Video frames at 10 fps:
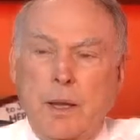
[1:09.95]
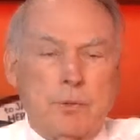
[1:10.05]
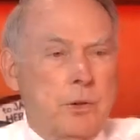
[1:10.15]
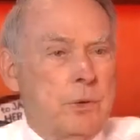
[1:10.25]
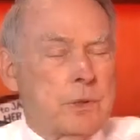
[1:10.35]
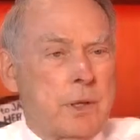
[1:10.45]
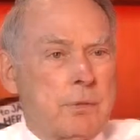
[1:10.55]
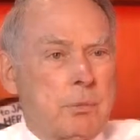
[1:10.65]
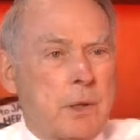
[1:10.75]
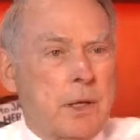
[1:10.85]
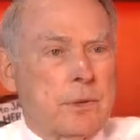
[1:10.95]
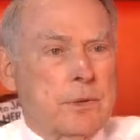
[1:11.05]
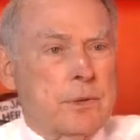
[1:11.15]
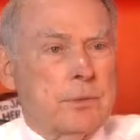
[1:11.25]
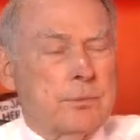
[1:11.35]
afternoons after
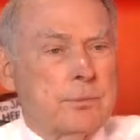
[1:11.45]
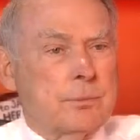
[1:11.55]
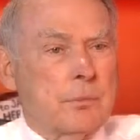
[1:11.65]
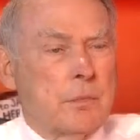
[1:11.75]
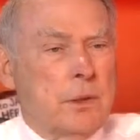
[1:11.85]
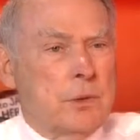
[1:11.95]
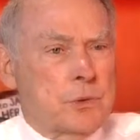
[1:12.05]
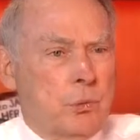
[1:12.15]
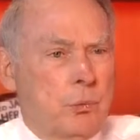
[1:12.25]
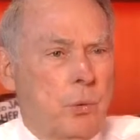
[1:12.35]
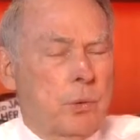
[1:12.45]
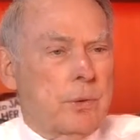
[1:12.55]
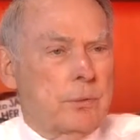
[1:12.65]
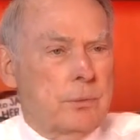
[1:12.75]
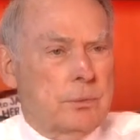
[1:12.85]
practice and so forth,
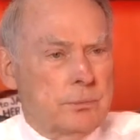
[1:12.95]
and